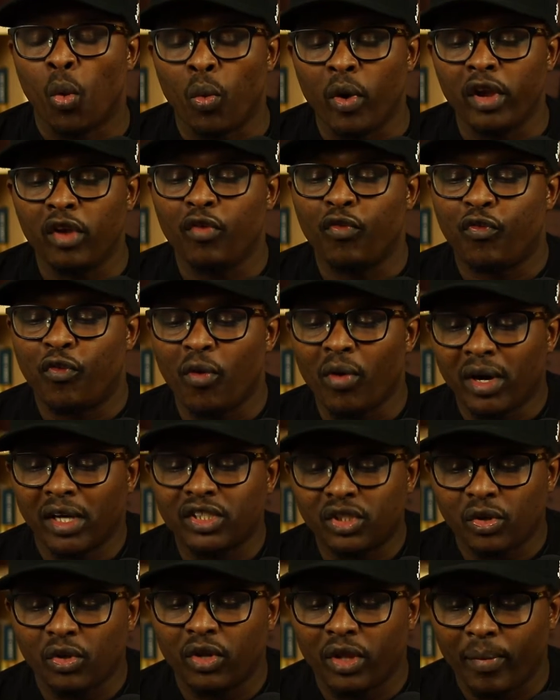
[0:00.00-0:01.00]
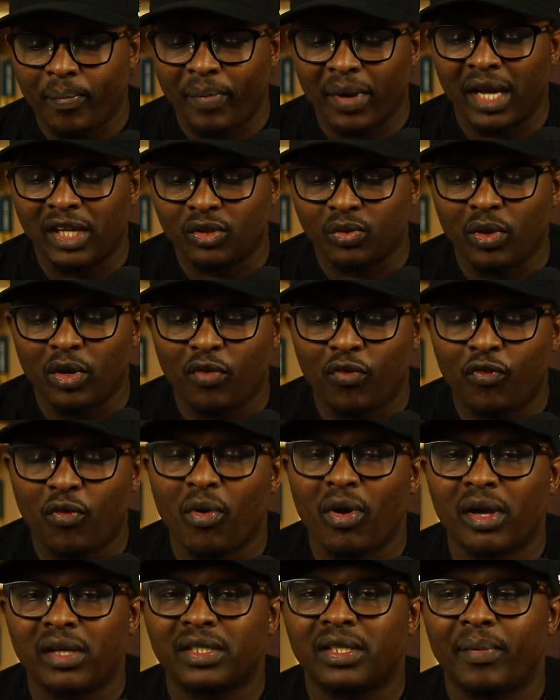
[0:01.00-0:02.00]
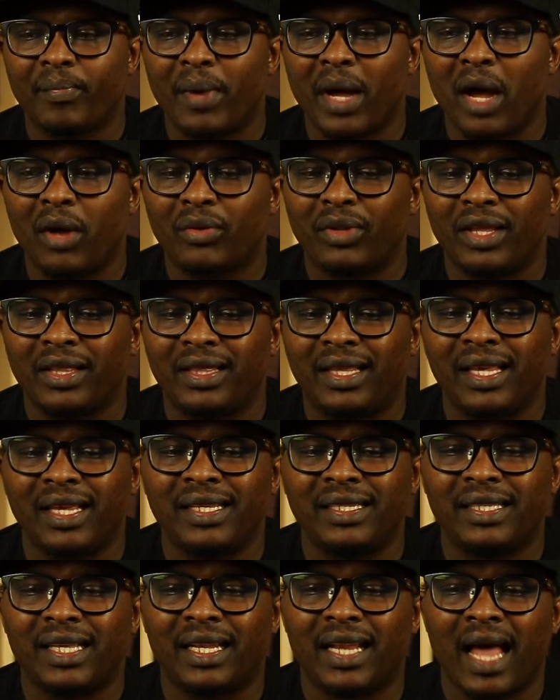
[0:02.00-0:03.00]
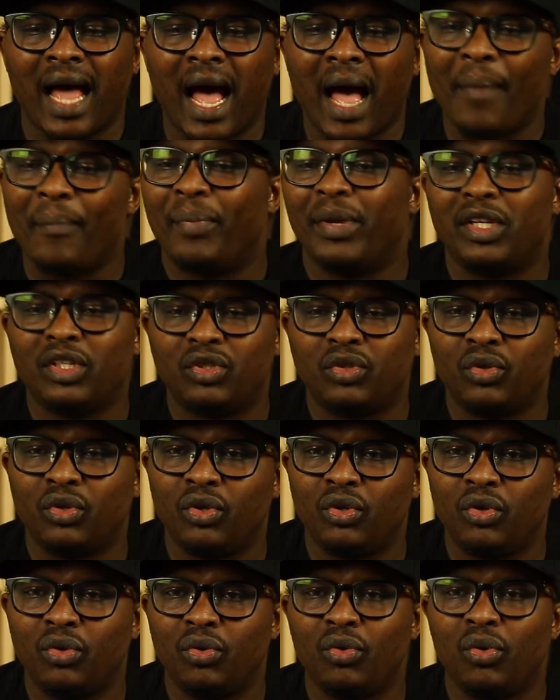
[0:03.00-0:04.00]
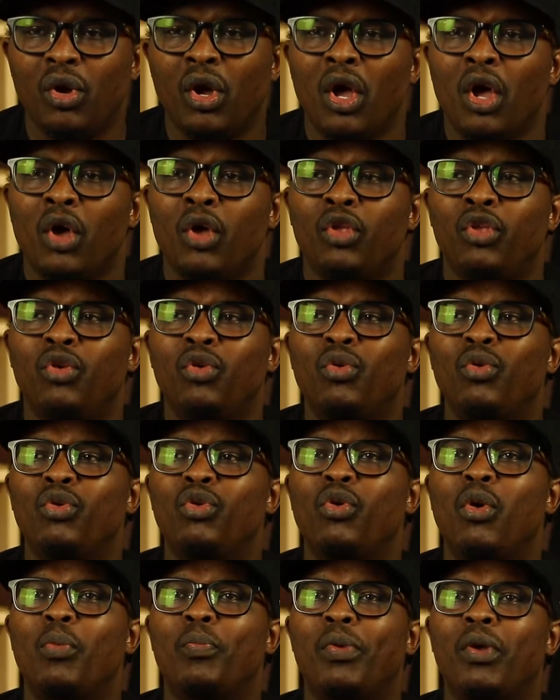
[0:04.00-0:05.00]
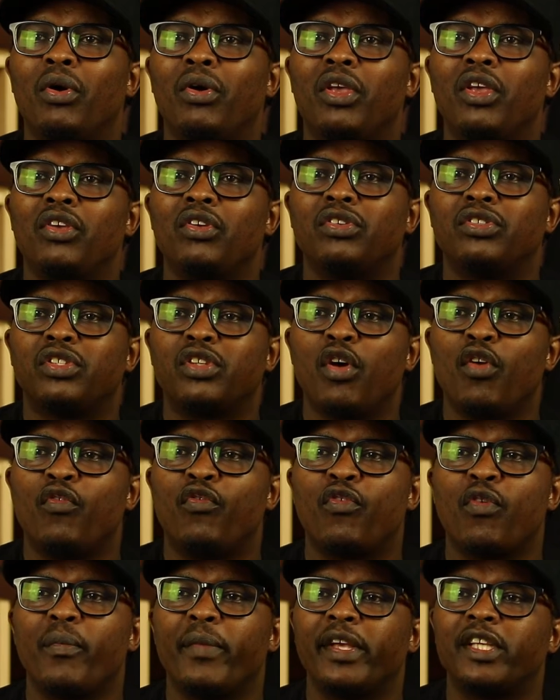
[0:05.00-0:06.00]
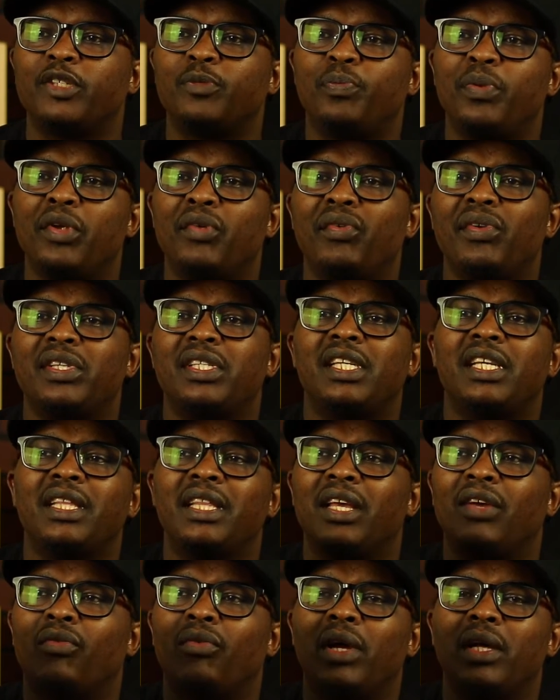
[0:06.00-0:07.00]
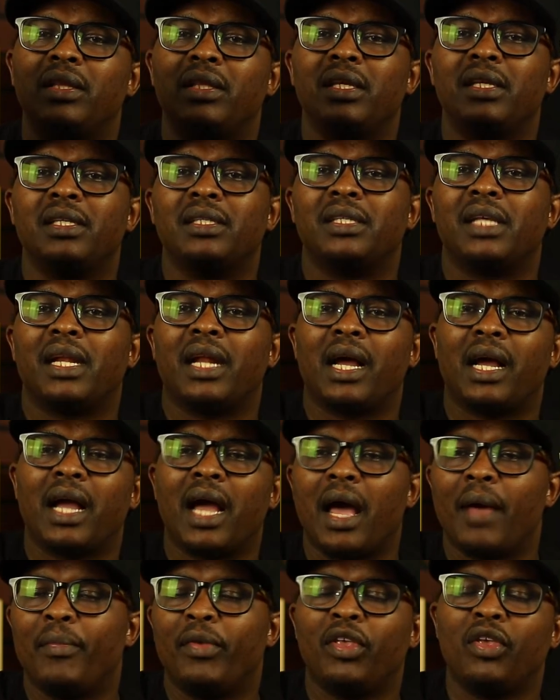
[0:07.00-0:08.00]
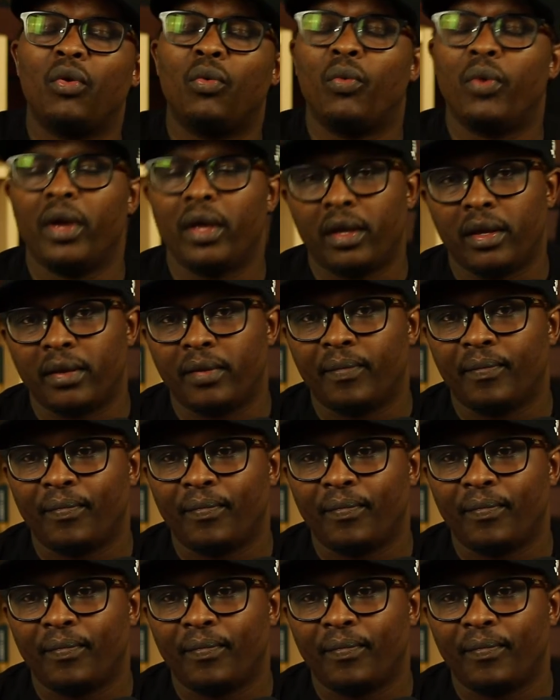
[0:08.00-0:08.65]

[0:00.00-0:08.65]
when you focus on the past, when you focus about the things that happened to you, you're blocking yourself from experiencing the great things that are coming your way.